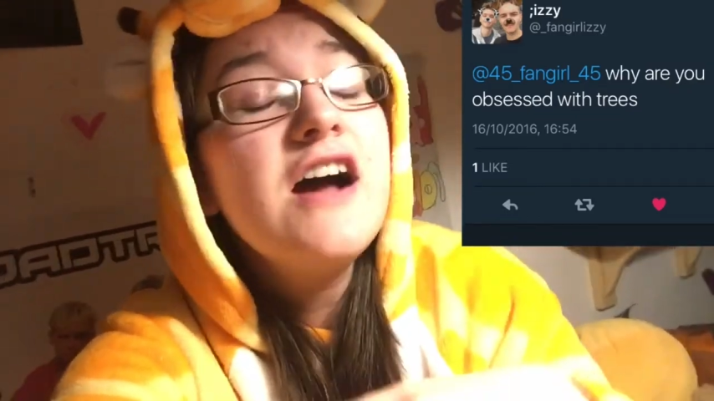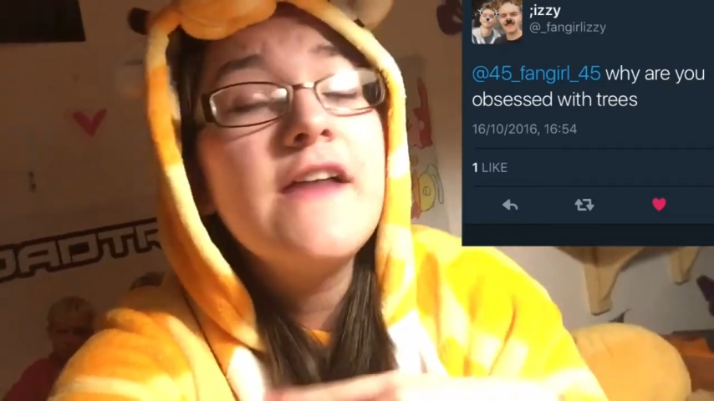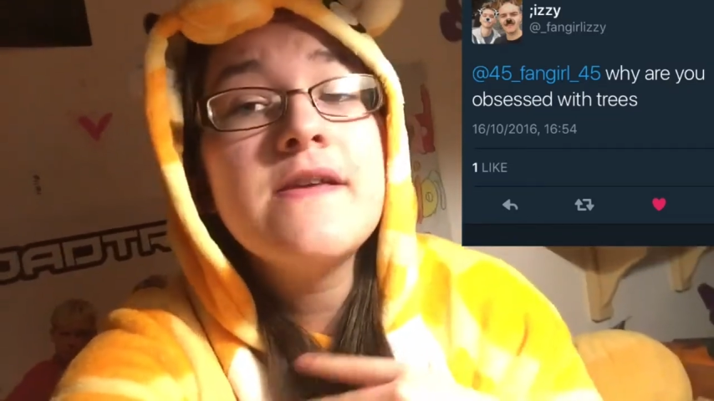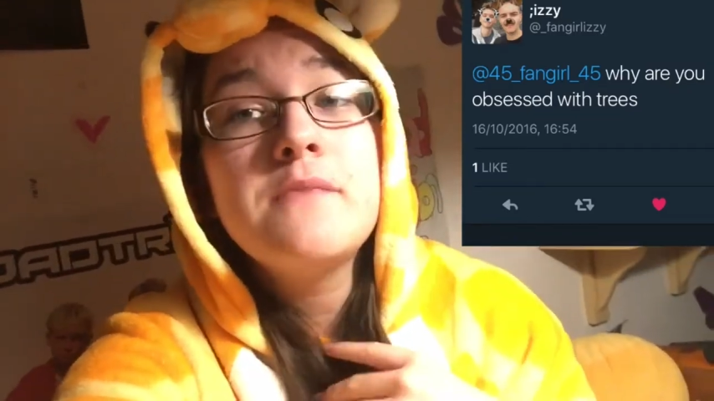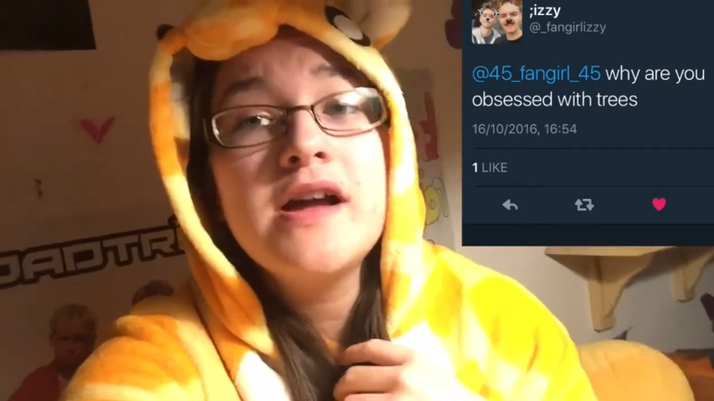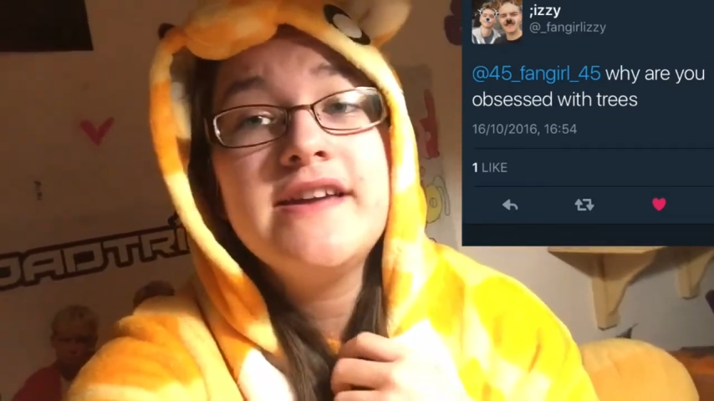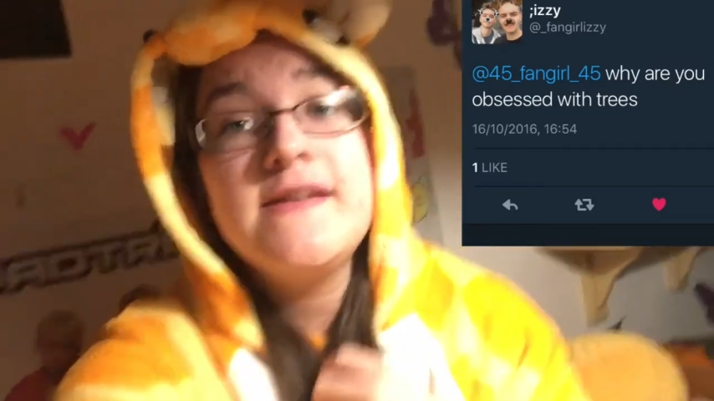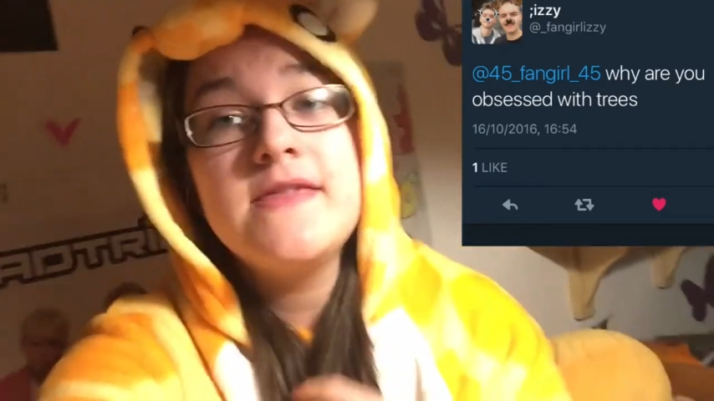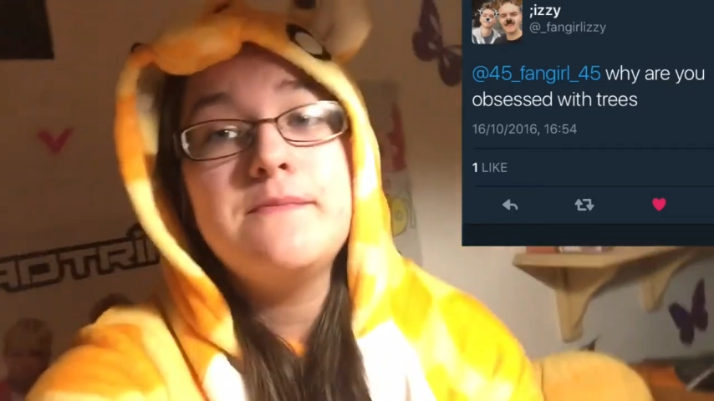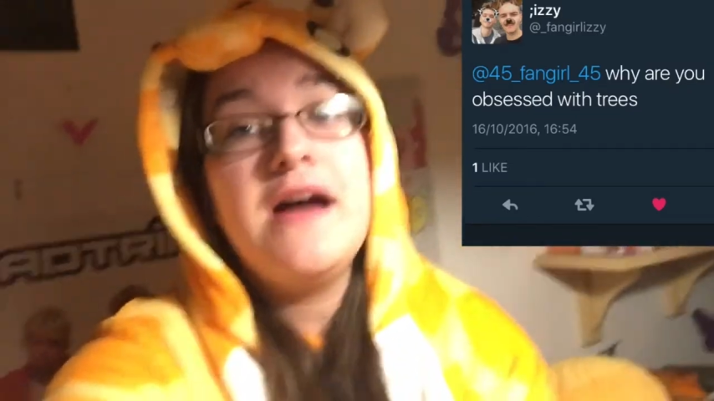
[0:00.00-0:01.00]
And then Mikey
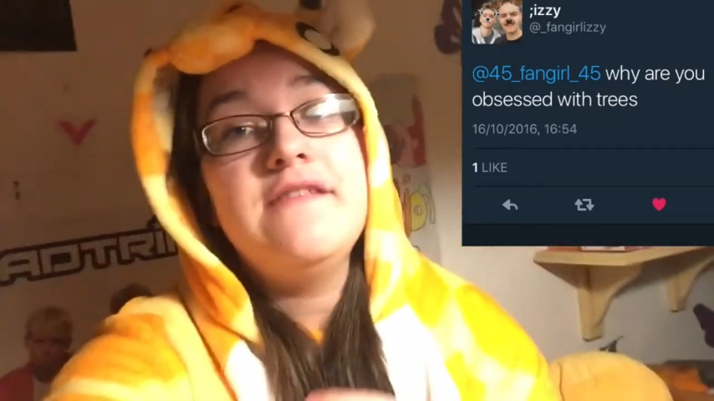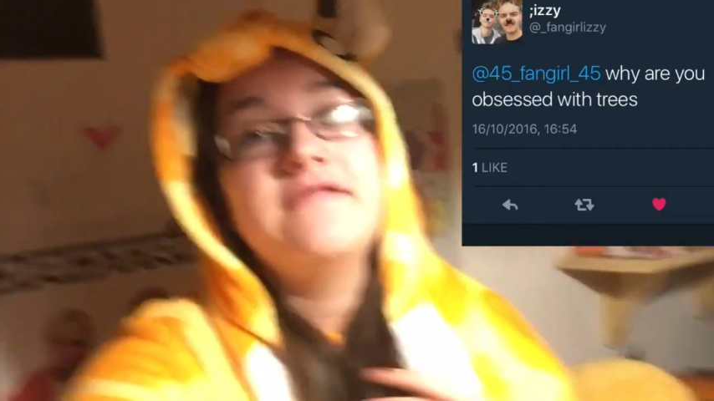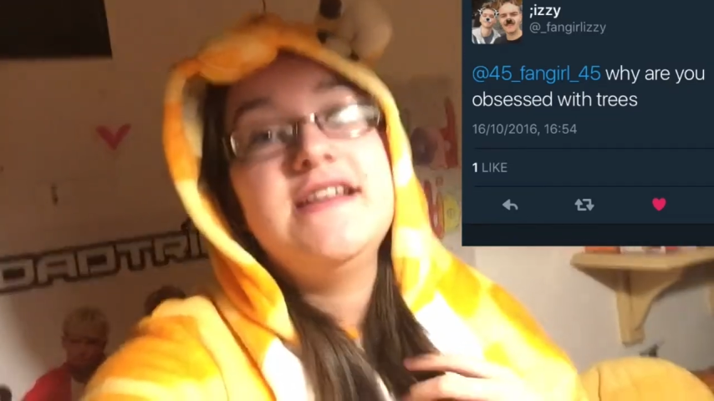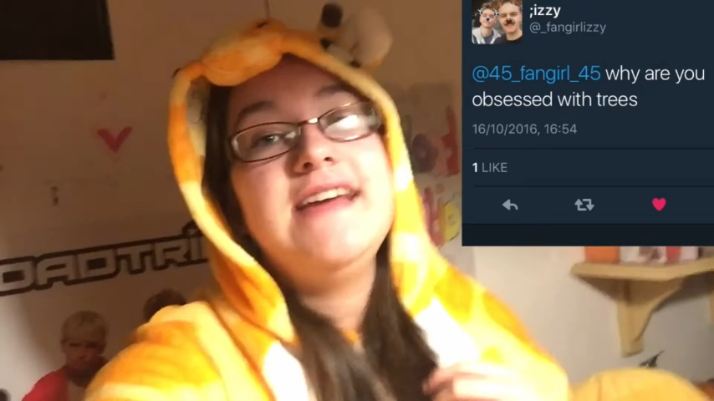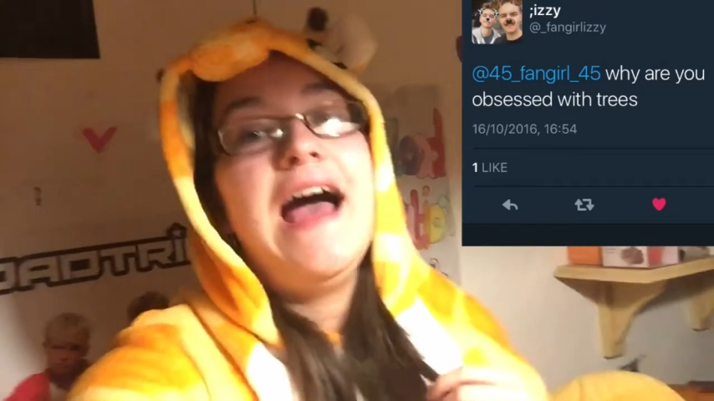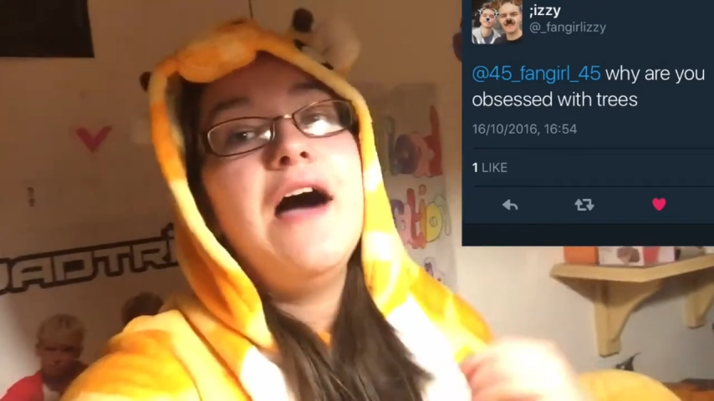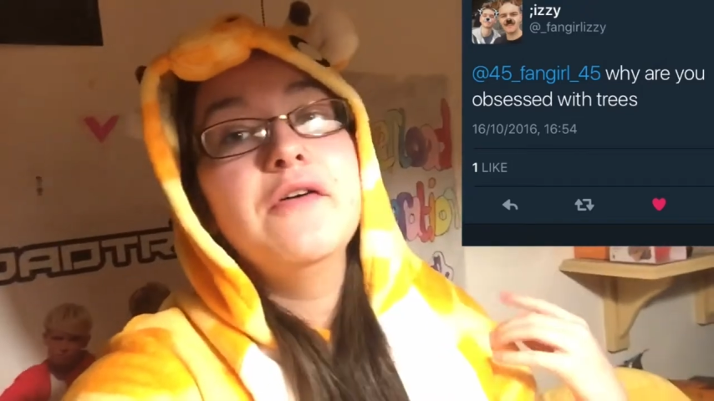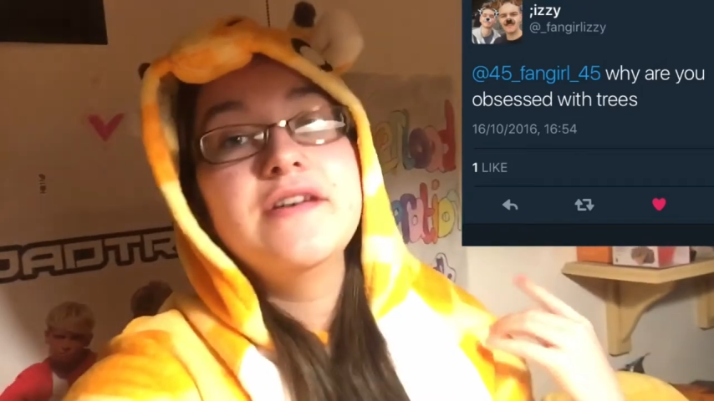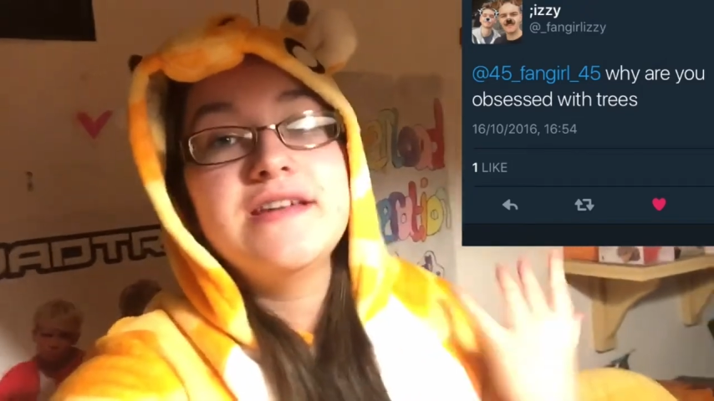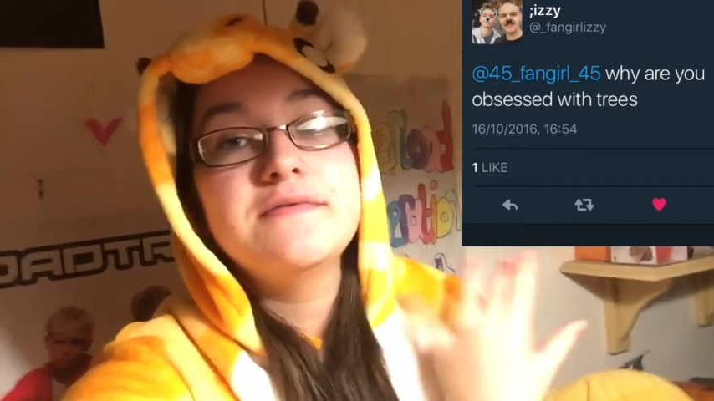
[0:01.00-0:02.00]
in the band read it
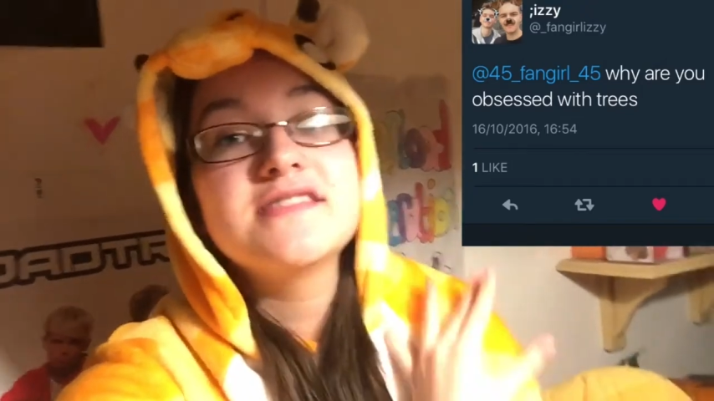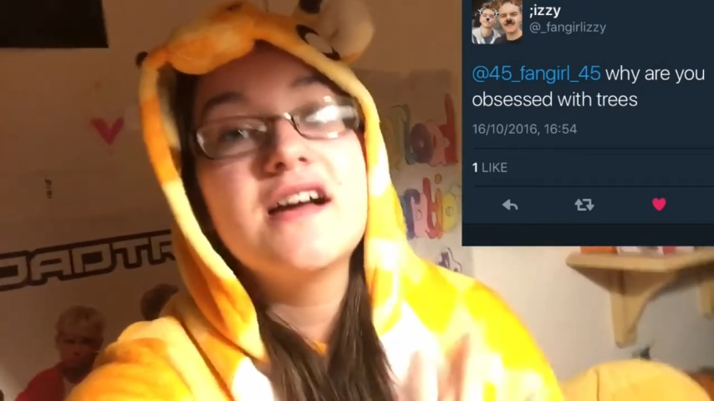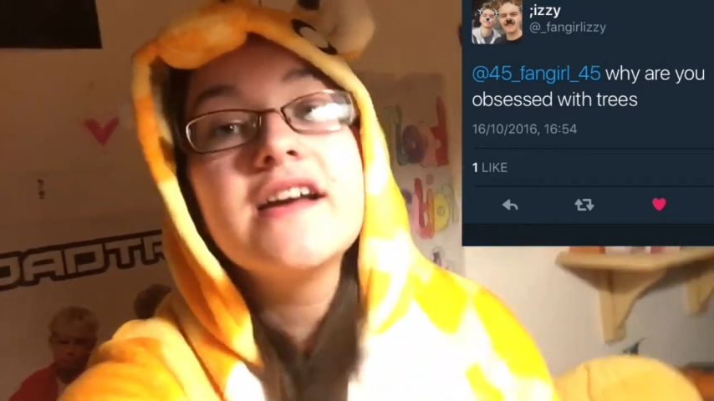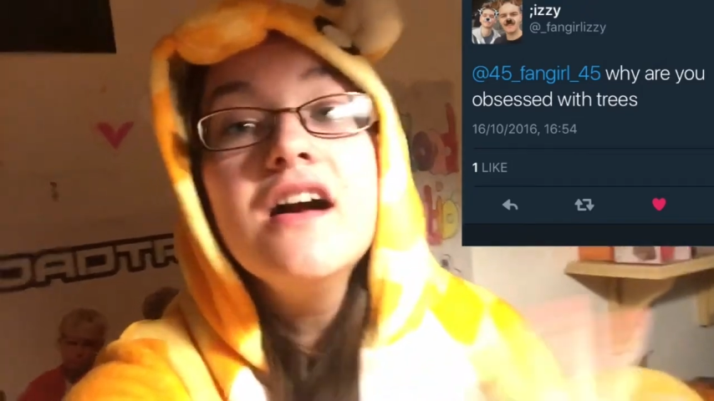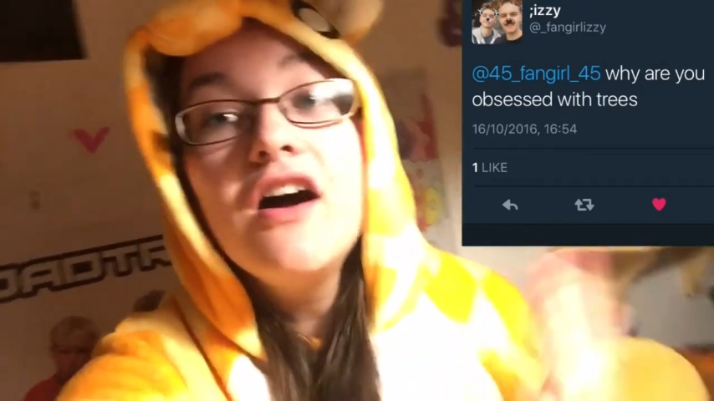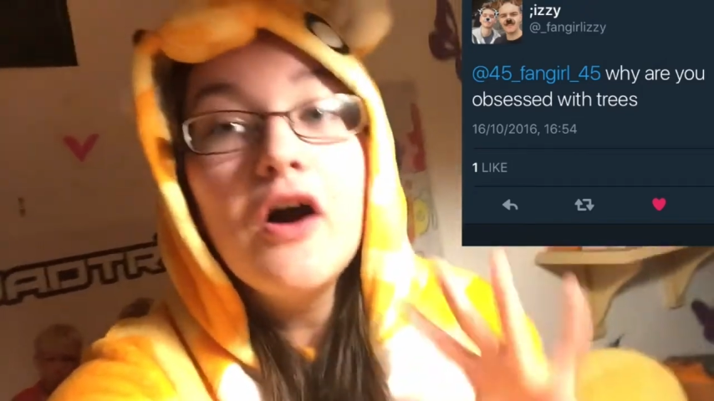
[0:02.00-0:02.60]
out, and he was like,